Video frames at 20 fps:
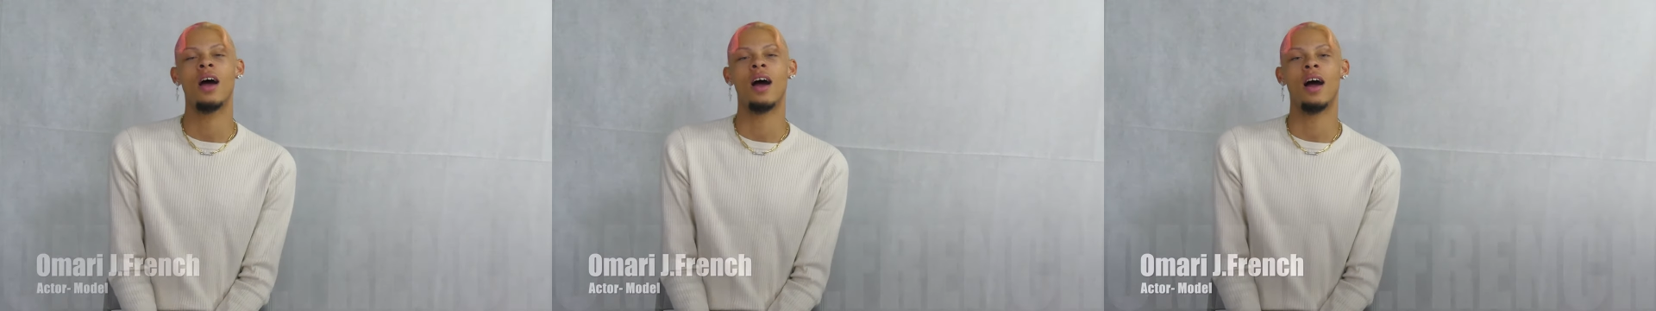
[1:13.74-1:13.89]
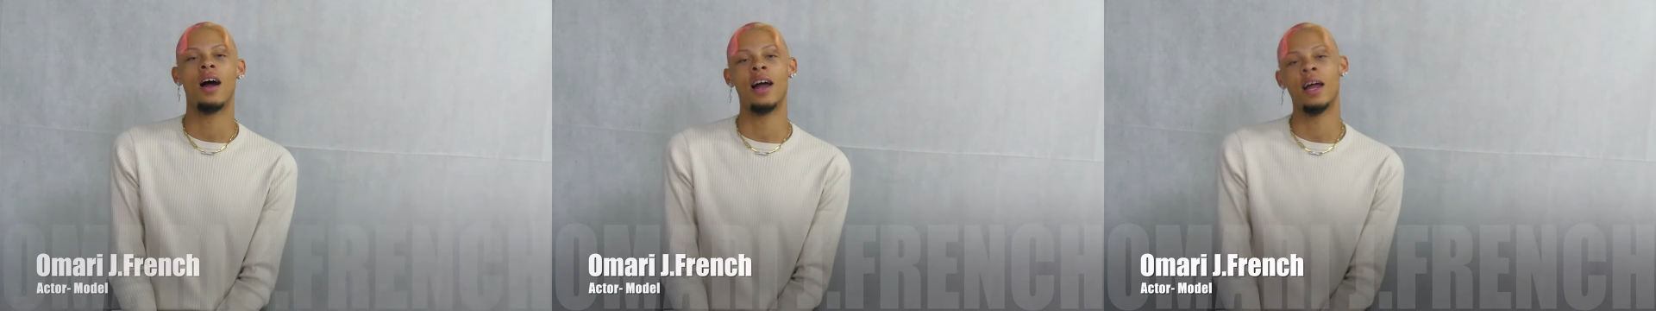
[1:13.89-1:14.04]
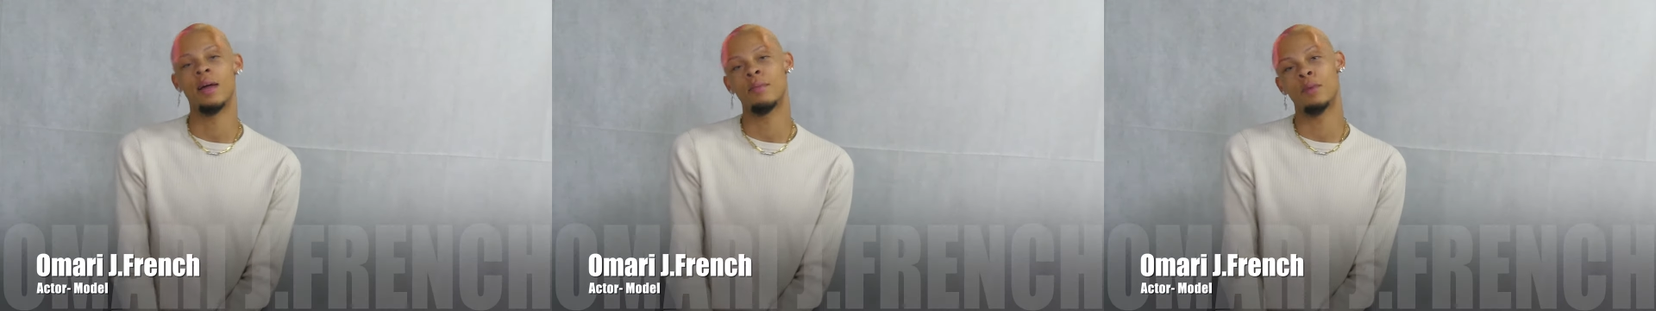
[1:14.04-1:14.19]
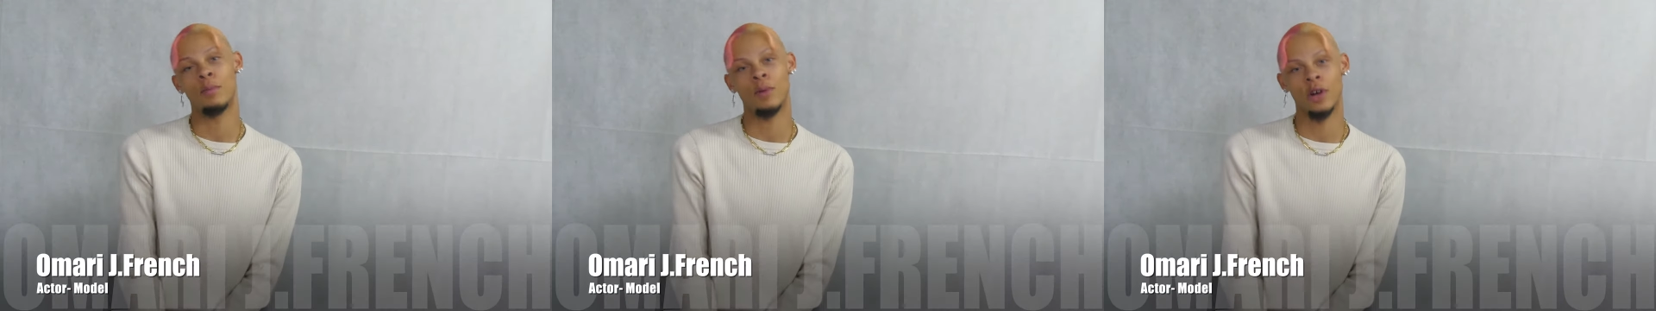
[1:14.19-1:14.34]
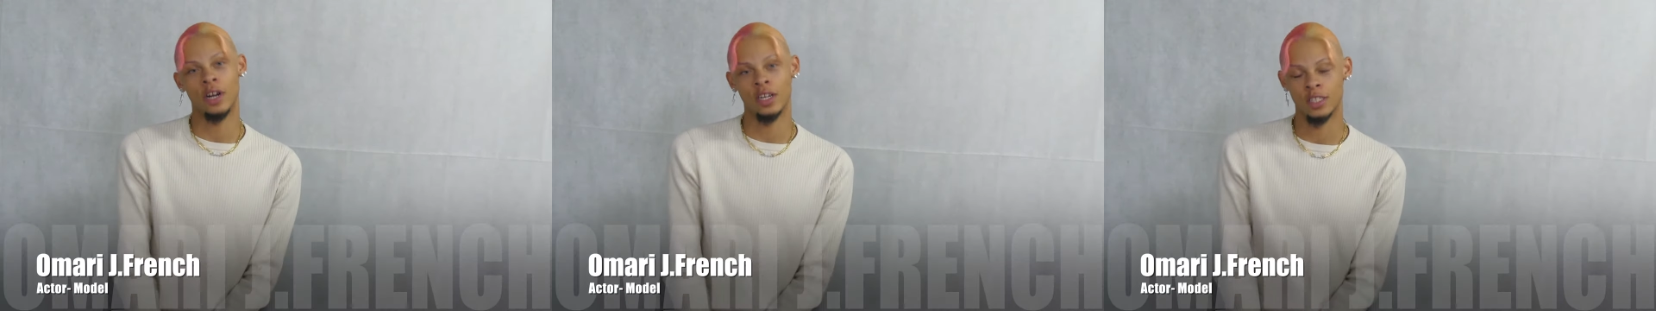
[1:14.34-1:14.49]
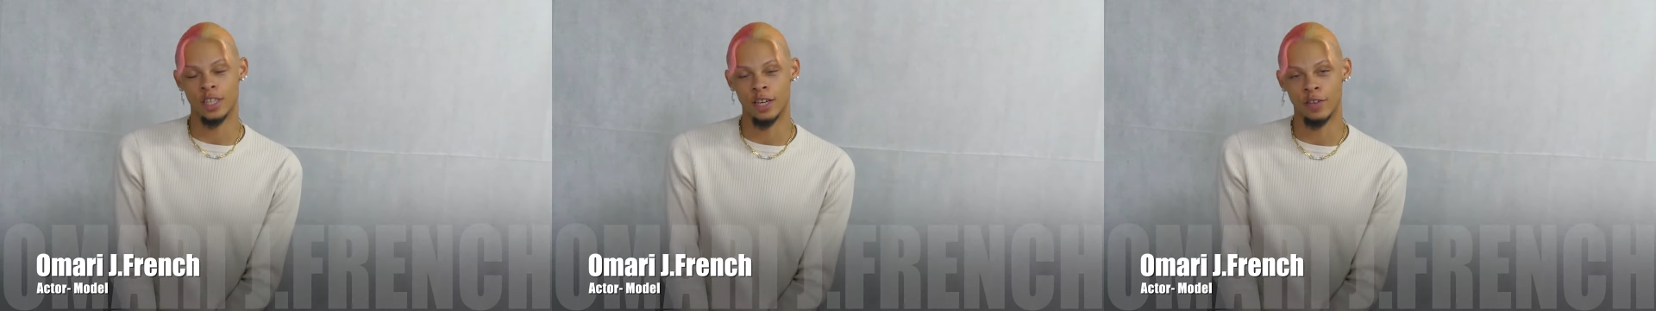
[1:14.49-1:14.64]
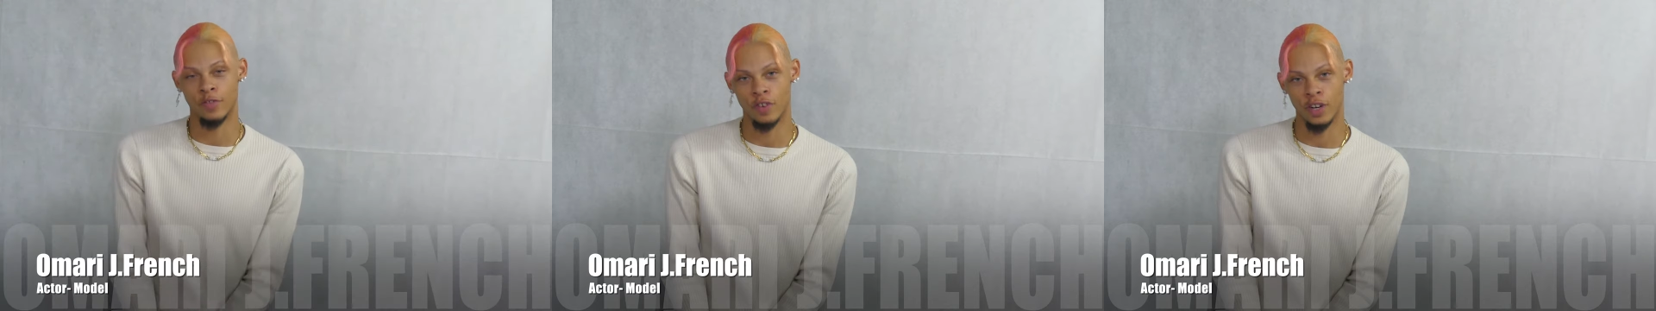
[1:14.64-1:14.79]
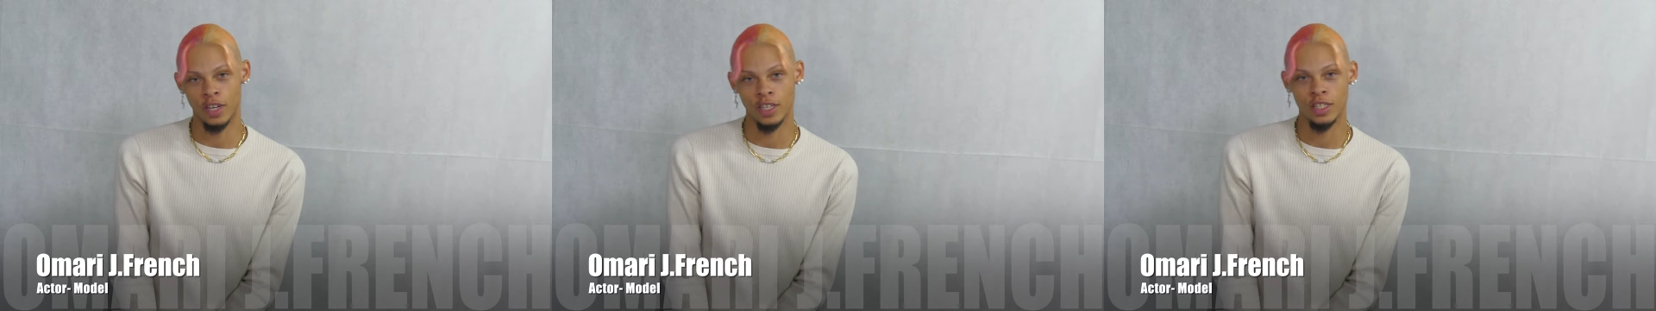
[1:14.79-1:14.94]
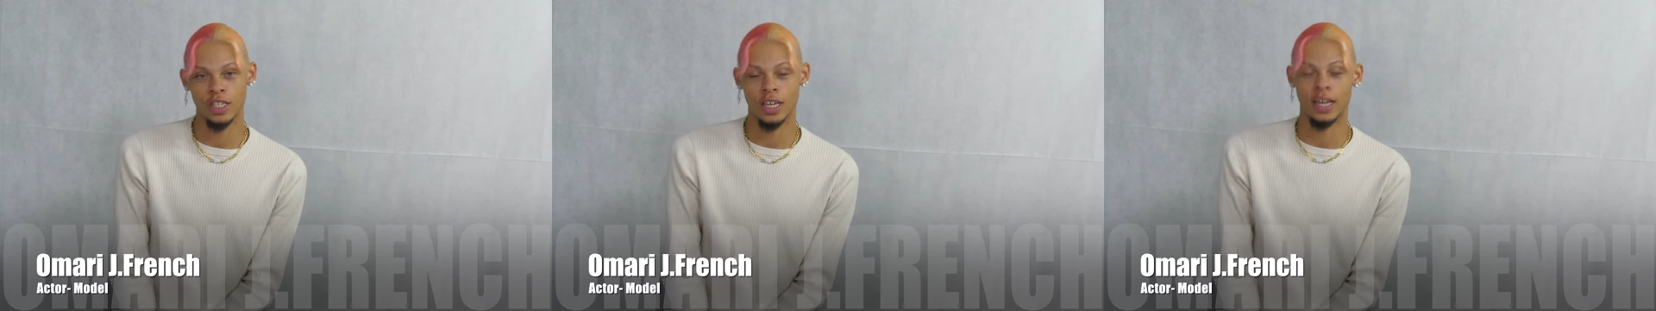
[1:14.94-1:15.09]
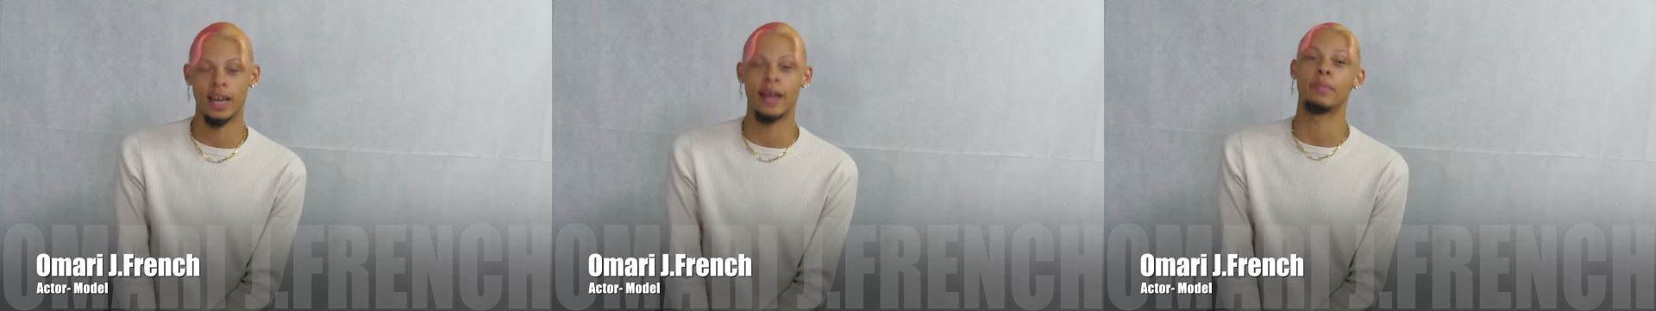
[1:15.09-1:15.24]
I am Amari J.
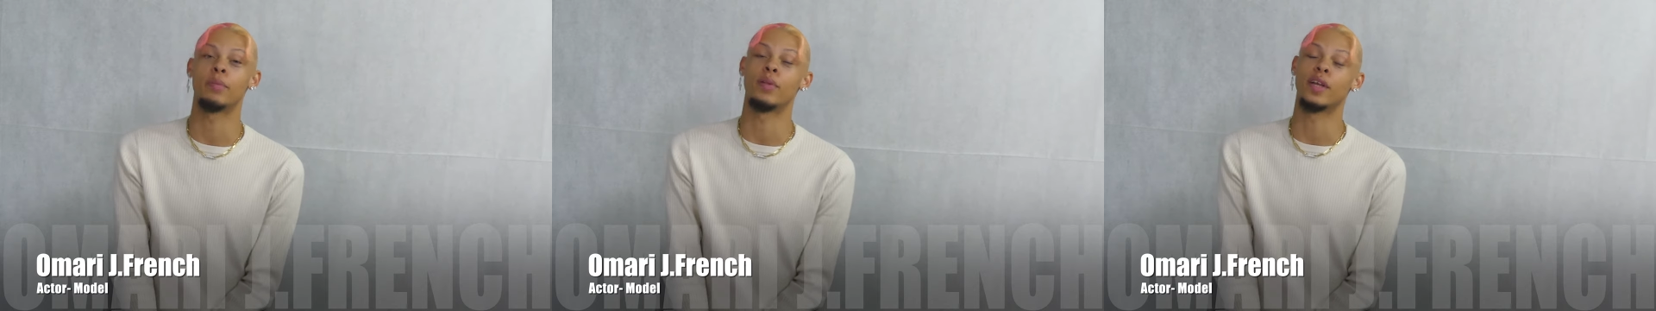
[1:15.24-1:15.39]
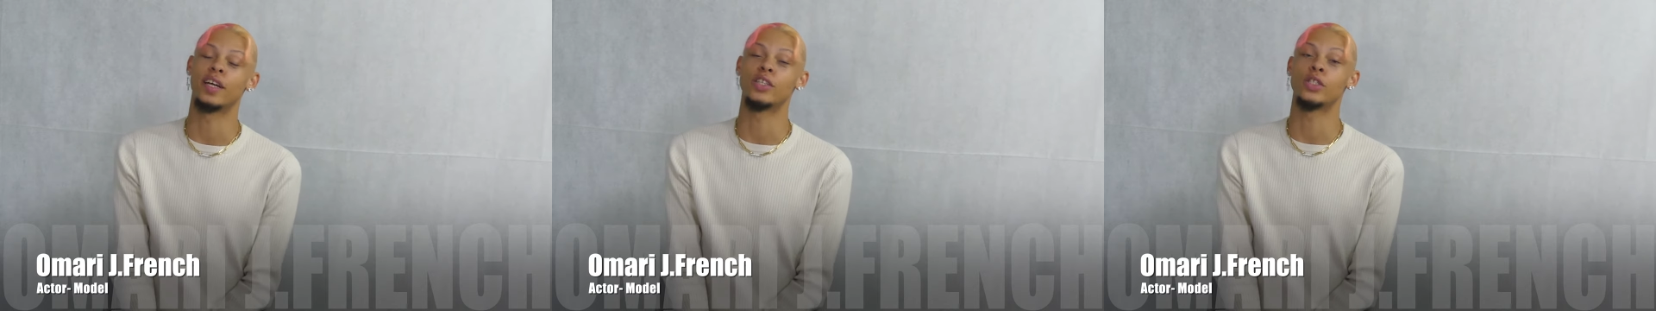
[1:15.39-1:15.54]
French and I play